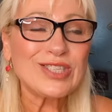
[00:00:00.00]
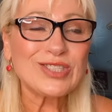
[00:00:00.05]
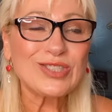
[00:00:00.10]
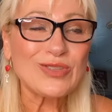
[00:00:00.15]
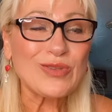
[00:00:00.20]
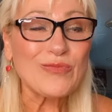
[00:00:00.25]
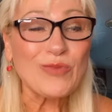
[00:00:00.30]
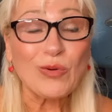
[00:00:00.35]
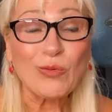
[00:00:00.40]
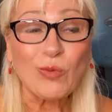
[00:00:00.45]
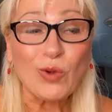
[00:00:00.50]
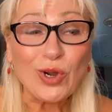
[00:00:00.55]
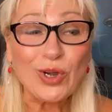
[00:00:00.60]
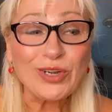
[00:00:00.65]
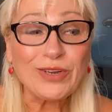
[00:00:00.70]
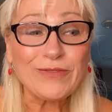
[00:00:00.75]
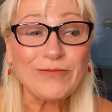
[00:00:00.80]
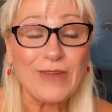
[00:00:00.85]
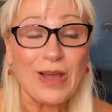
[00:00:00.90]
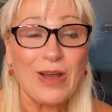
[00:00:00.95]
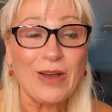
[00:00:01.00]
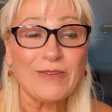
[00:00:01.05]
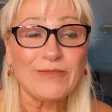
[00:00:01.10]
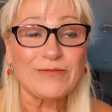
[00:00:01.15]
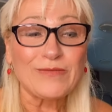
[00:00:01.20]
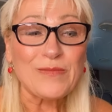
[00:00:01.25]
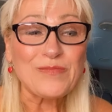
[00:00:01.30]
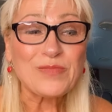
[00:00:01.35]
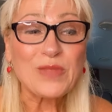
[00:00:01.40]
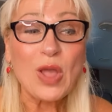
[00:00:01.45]
word of,
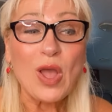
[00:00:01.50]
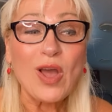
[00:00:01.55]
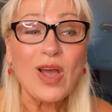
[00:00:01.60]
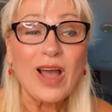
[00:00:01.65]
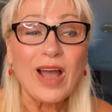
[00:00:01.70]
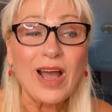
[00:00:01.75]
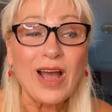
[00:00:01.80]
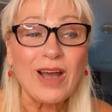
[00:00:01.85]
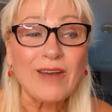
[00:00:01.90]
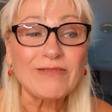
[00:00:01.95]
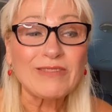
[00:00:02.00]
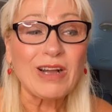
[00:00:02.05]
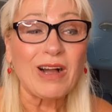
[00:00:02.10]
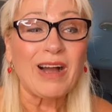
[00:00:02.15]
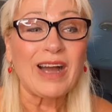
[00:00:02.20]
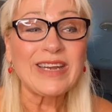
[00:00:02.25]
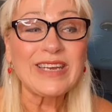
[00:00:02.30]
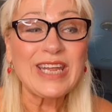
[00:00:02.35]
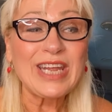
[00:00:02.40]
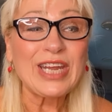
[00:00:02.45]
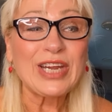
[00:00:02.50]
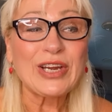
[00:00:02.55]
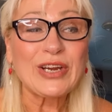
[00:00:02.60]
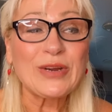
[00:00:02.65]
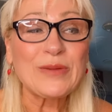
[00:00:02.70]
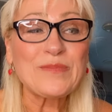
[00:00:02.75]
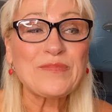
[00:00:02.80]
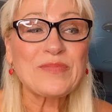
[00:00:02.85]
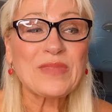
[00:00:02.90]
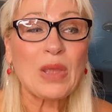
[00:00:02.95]
of, of God
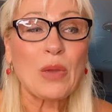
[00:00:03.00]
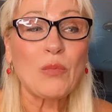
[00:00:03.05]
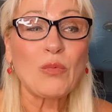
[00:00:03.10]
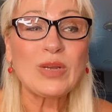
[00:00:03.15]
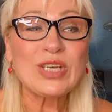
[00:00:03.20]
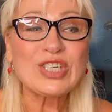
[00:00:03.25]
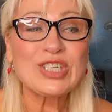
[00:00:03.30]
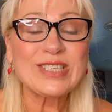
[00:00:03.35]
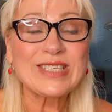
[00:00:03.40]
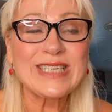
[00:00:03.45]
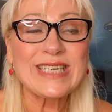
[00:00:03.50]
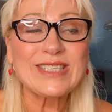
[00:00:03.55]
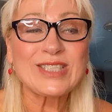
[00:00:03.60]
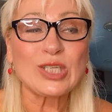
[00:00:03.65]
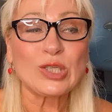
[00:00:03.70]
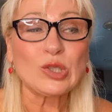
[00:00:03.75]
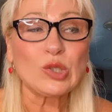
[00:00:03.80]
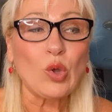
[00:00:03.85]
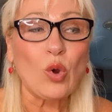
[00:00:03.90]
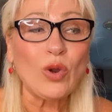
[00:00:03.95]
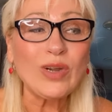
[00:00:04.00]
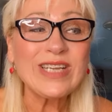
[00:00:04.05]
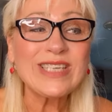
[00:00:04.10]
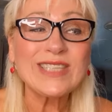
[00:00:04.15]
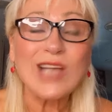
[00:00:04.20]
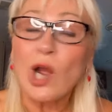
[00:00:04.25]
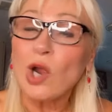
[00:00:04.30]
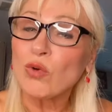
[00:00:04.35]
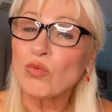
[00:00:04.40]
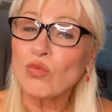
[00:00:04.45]
here which it says, The Lord
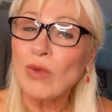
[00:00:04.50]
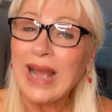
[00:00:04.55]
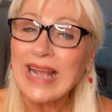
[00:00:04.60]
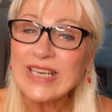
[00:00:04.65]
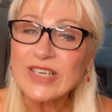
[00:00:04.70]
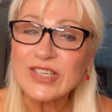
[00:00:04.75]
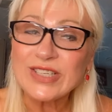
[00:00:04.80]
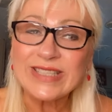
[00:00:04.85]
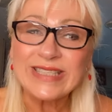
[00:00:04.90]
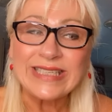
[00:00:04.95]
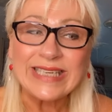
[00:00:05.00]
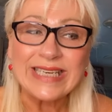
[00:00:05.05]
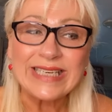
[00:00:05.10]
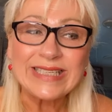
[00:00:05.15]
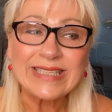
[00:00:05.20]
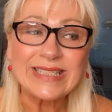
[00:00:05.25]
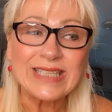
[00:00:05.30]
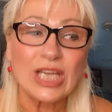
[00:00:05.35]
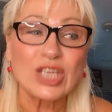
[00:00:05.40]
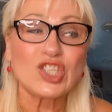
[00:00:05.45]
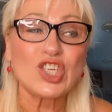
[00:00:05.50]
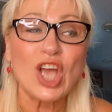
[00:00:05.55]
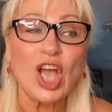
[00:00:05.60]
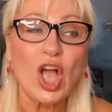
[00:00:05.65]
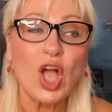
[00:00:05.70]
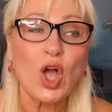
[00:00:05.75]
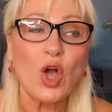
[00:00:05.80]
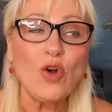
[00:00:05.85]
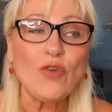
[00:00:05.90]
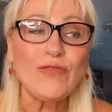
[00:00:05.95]
is our righteousness,
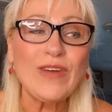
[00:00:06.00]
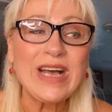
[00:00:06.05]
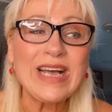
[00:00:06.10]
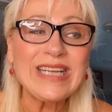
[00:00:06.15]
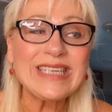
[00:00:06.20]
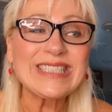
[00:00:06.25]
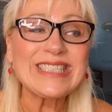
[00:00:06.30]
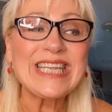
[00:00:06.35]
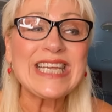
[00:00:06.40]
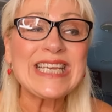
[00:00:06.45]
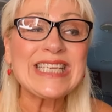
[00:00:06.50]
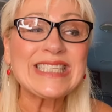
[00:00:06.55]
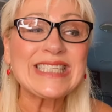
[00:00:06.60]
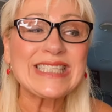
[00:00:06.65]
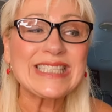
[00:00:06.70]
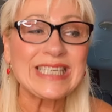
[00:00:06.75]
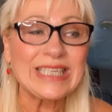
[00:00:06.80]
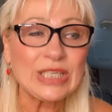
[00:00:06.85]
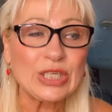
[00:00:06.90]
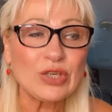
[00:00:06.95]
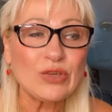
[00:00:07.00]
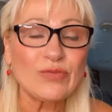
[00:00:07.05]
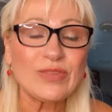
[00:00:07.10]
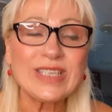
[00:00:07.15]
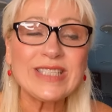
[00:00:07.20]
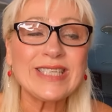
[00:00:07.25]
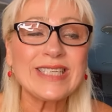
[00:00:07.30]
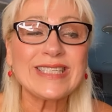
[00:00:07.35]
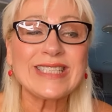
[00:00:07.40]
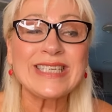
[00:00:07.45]
Jehovah Tsidkenu.
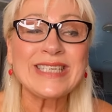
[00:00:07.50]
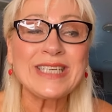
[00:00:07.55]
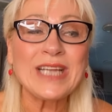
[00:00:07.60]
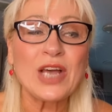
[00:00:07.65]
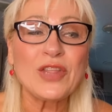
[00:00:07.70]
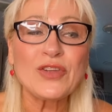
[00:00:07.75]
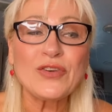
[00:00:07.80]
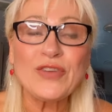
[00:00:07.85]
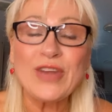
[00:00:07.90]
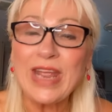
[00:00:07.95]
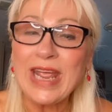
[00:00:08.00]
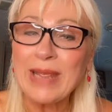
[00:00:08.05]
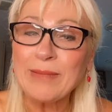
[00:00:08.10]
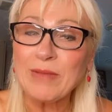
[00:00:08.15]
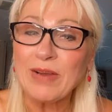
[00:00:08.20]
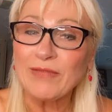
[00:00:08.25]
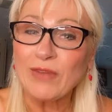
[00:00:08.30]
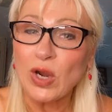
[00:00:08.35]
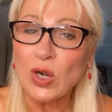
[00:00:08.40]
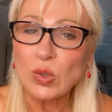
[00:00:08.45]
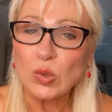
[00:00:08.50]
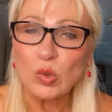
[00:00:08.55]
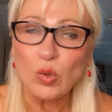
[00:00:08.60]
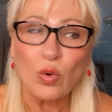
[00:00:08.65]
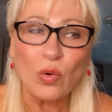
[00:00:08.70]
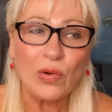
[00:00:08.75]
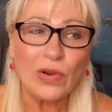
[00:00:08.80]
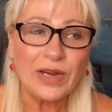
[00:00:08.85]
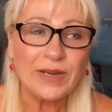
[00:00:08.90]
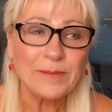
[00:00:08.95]
This is another name of our
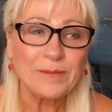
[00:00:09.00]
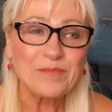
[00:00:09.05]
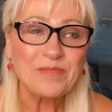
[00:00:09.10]
Lord.